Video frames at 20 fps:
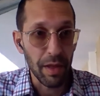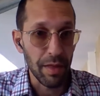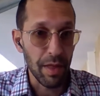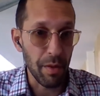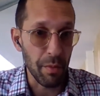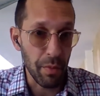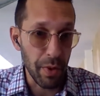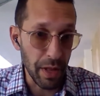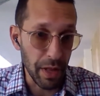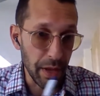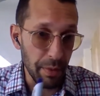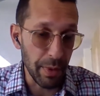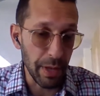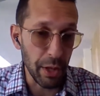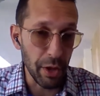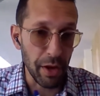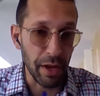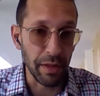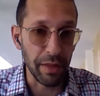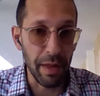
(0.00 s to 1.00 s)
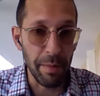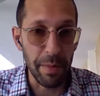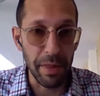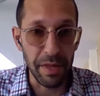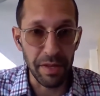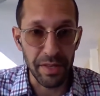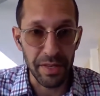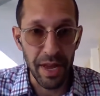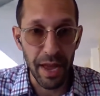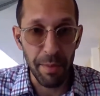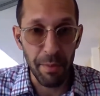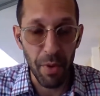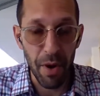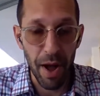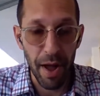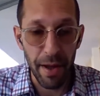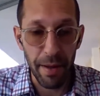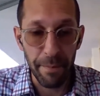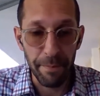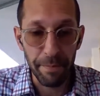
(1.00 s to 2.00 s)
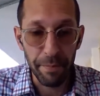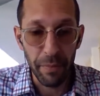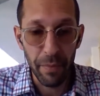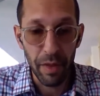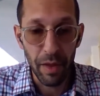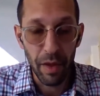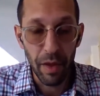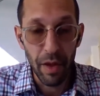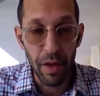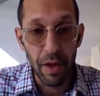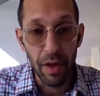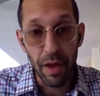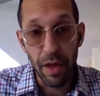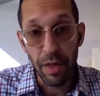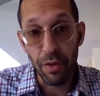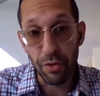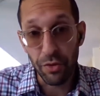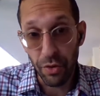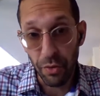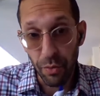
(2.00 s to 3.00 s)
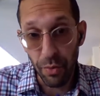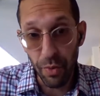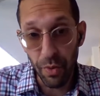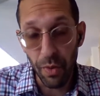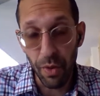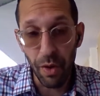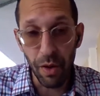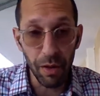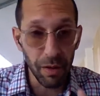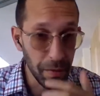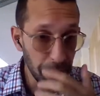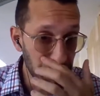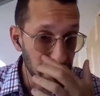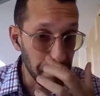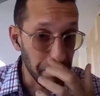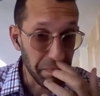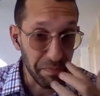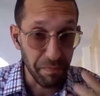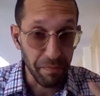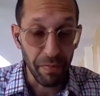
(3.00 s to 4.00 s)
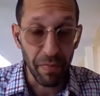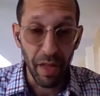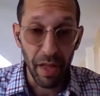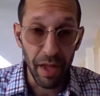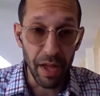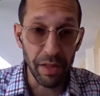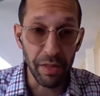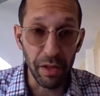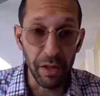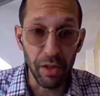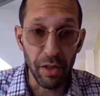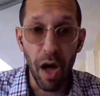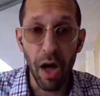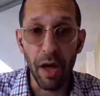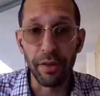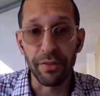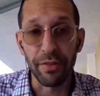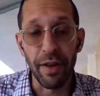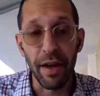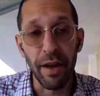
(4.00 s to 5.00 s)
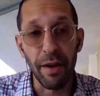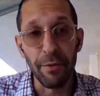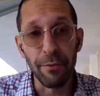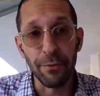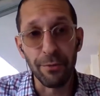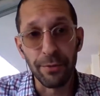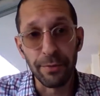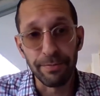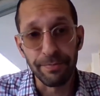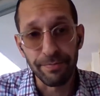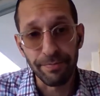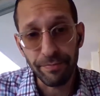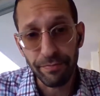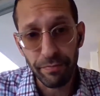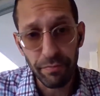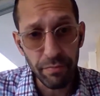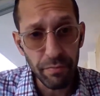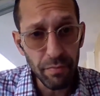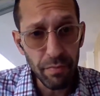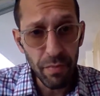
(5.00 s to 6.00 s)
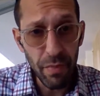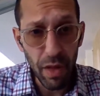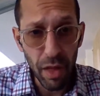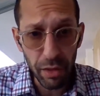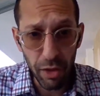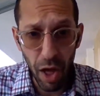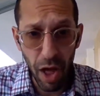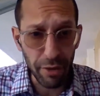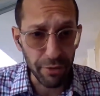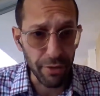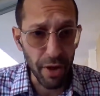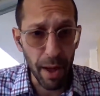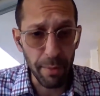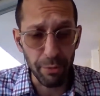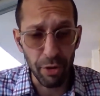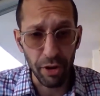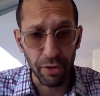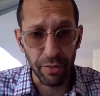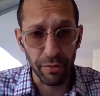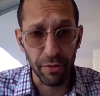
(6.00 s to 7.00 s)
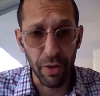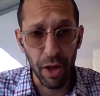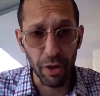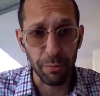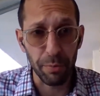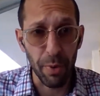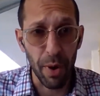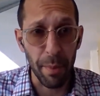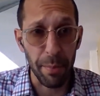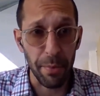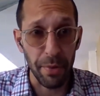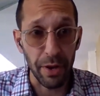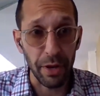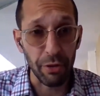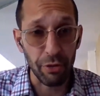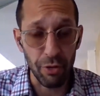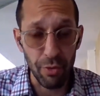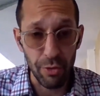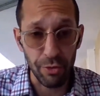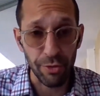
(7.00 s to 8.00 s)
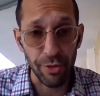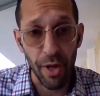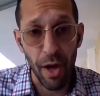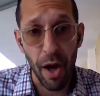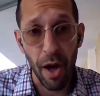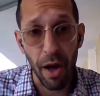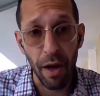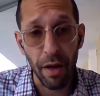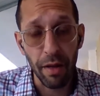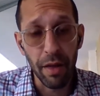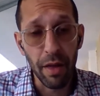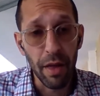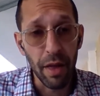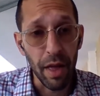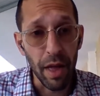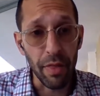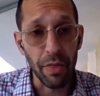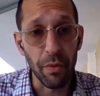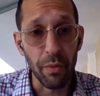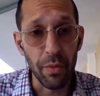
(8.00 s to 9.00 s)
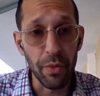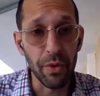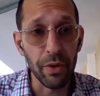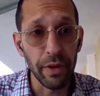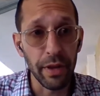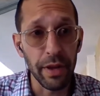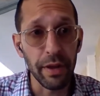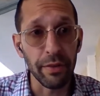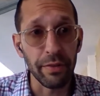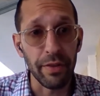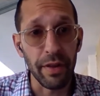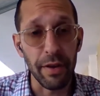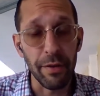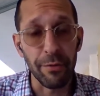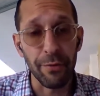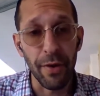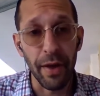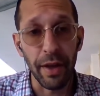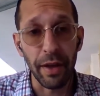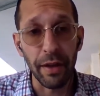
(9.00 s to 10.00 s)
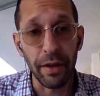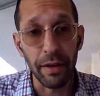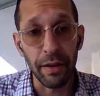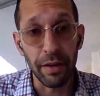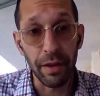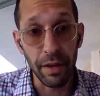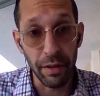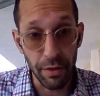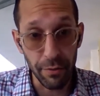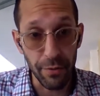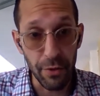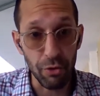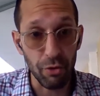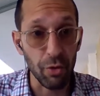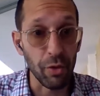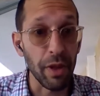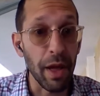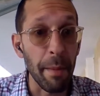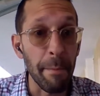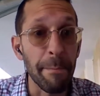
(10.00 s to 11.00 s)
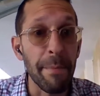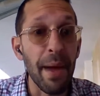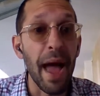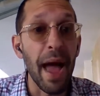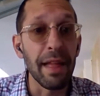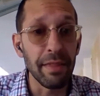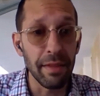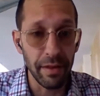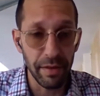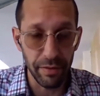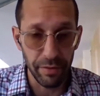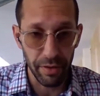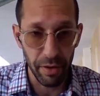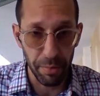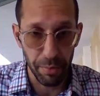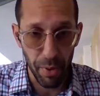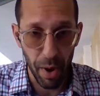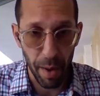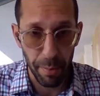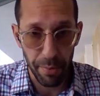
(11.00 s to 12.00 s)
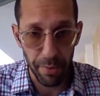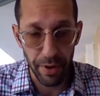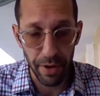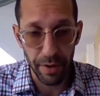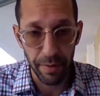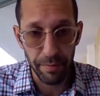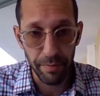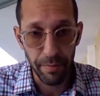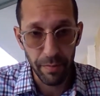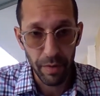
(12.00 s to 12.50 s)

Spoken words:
That really we look at them in the same way. There's a rule in the laws of lost objects, of lost property in Jewish law, and the rule is that if a individual abandons their property,